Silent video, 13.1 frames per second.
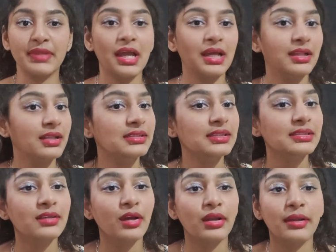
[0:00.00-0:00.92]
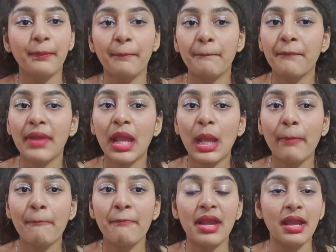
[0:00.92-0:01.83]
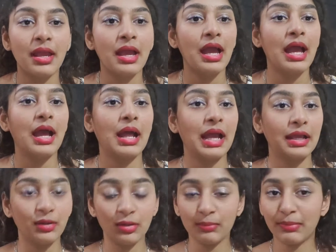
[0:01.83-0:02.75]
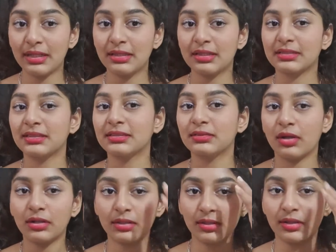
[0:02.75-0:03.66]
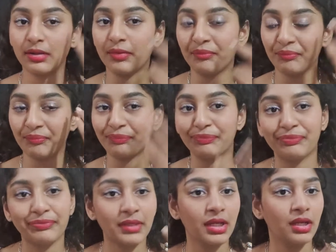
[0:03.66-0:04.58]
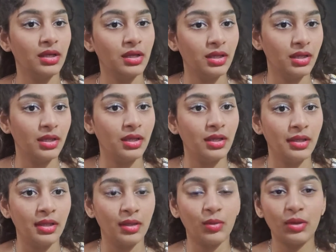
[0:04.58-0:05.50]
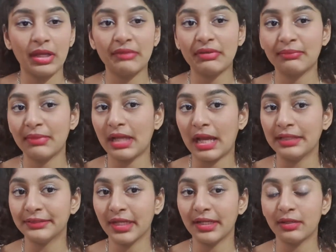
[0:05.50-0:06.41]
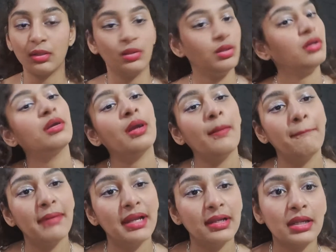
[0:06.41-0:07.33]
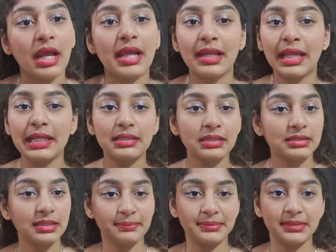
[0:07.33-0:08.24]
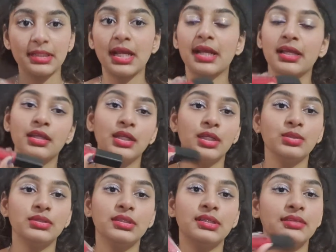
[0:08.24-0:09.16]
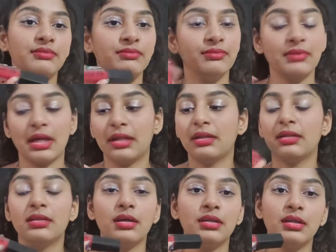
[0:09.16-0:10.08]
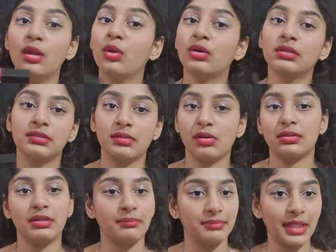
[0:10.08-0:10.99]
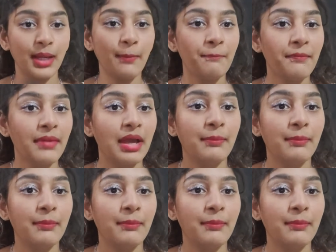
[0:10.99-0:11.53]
Yeah, this is good. I know, but this is not going with my eyeshadow look, but I like this lipstick. I can use it in another looks or something,